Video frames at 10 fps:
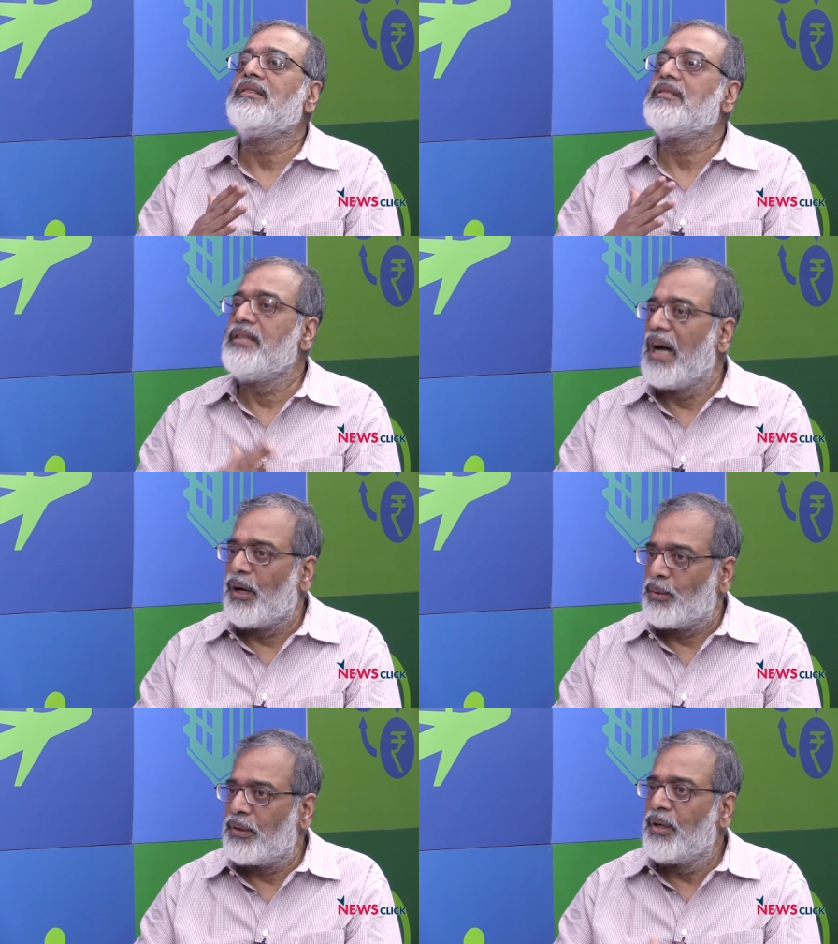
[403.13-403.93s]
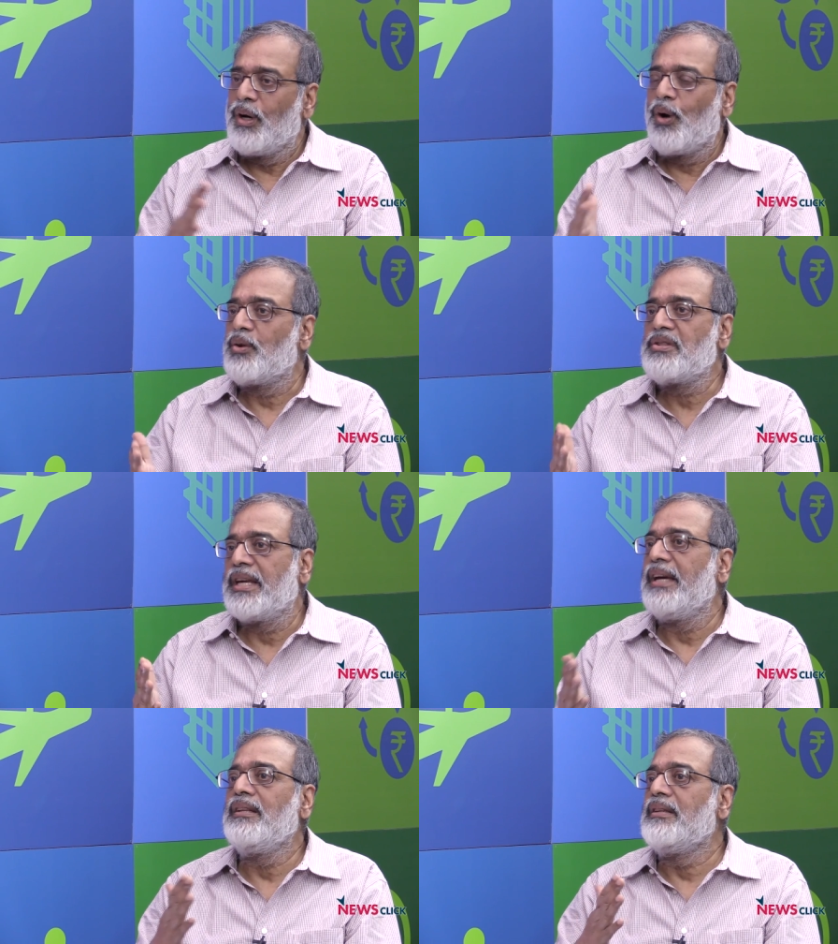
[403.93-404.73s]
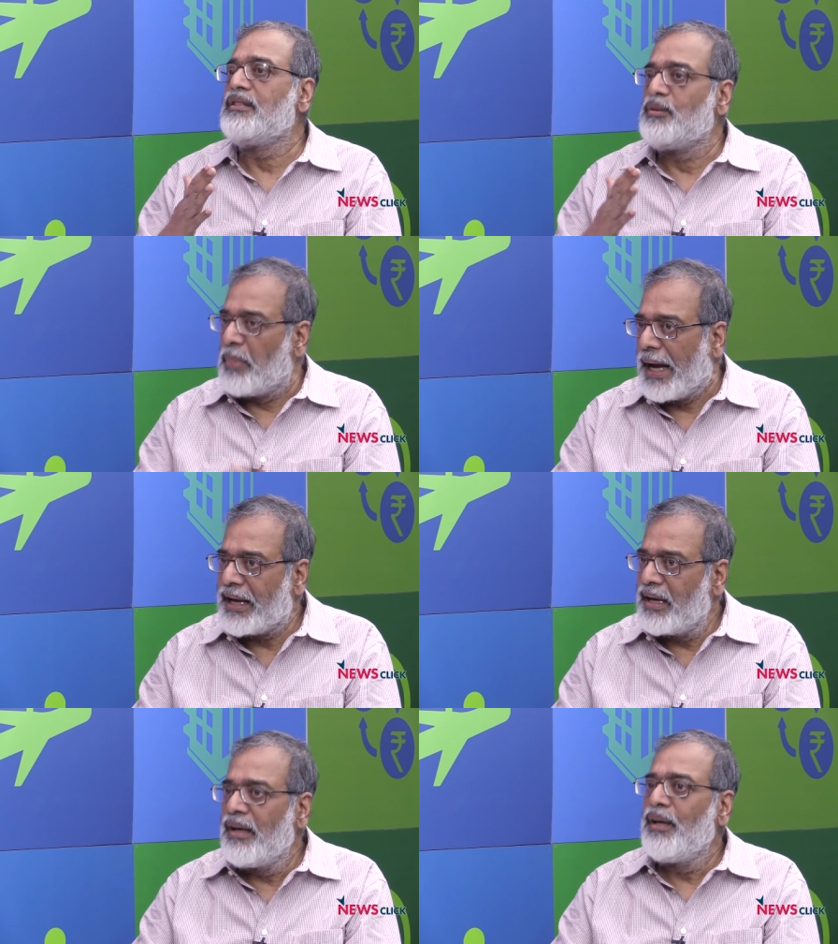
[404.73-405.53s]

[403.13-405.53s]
this down or scale this back